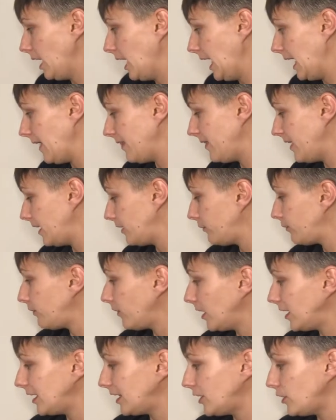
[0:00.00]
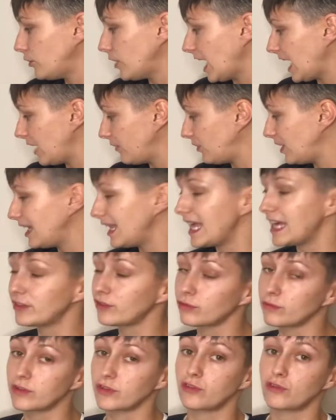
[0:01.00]
And then finally, you have a
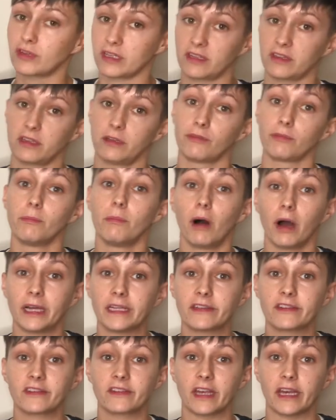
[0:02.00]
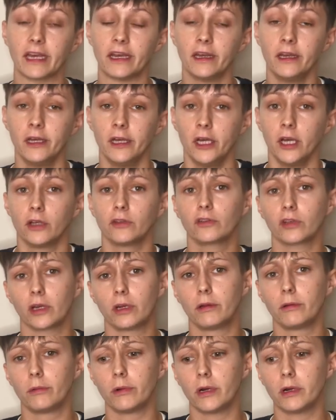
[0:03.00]
less restrictive mindset.
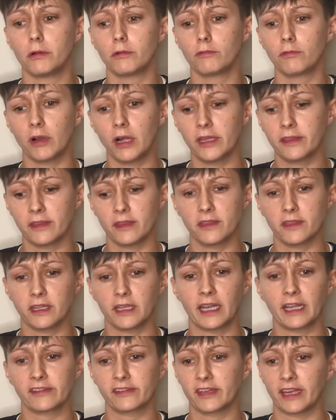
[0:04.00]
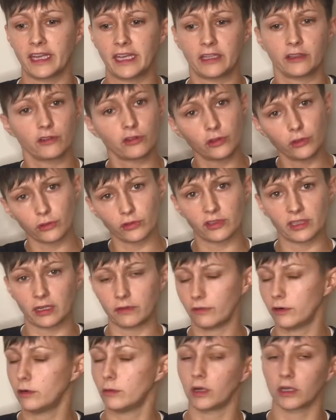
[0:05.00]
So rather than saying to yourself,
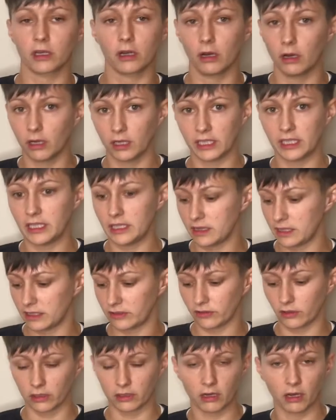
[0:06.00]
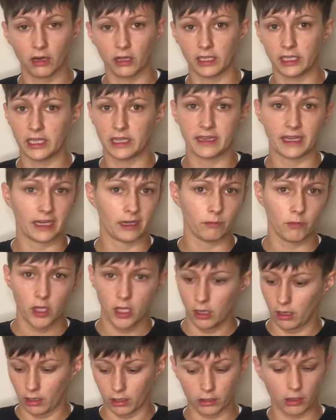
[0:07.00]
oh, I can't eat this, I can't eat that,
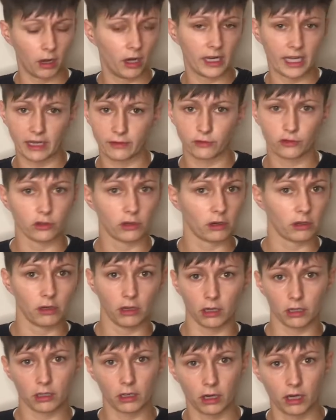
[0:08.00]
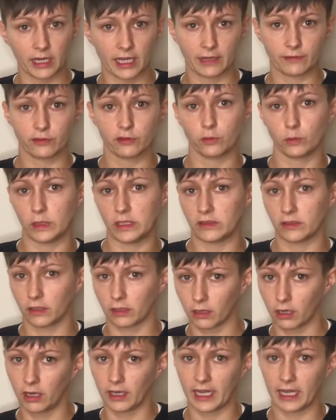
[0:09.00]
I can't have chocolate, I can't have sweets, I
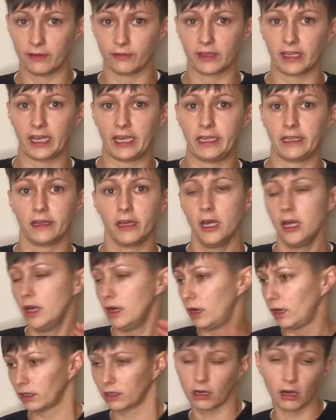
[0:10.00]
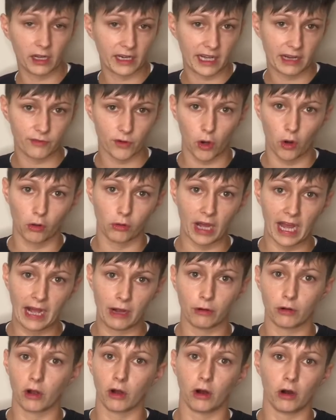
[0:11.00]
can't have cake, I can't have
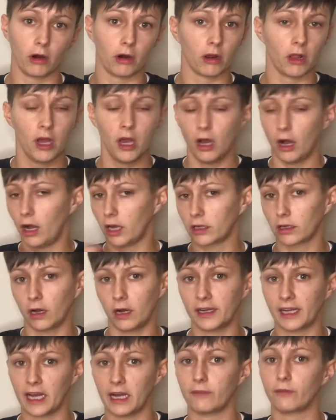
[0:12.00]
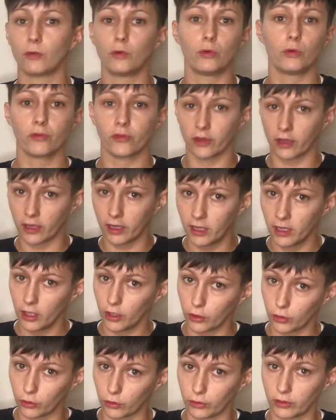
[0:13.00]
alcohol, I can't have all the
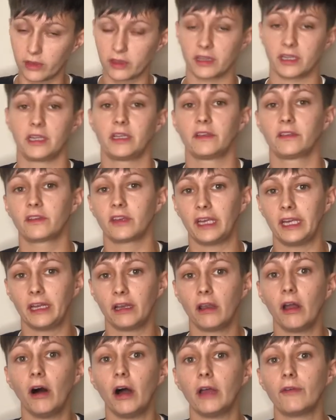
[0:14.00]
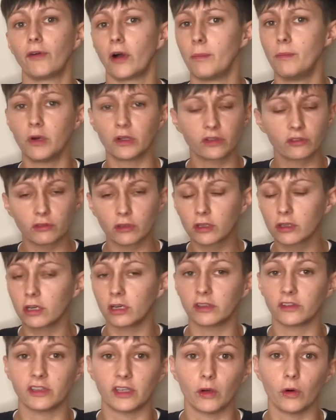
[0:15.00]
good things in life, I must
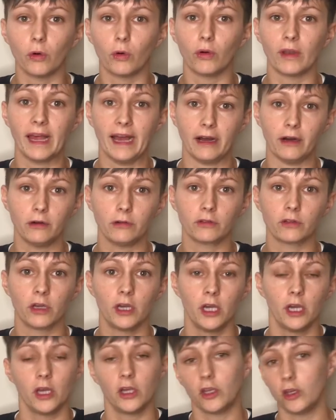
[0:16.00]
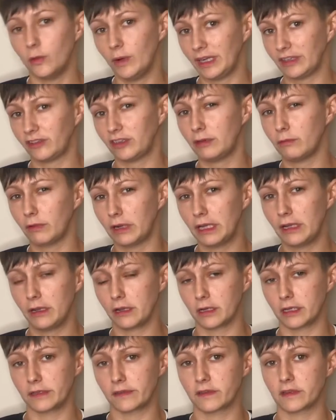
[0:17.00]
cut it all out, you actually
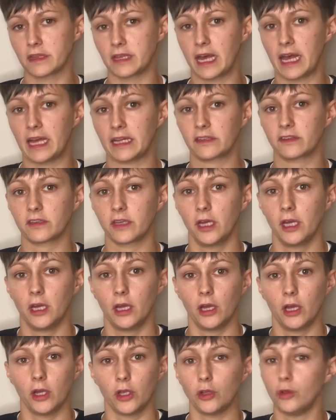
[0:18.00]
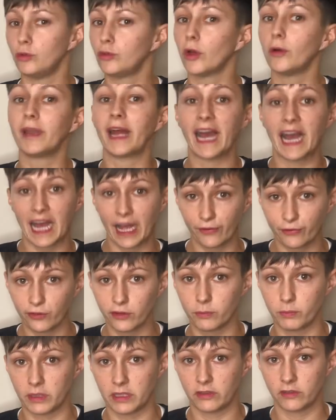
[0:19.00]
realise that you don't have
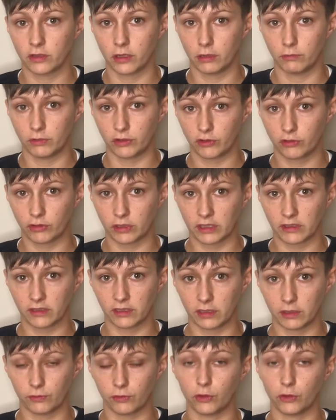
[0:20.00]
to be so restrictive.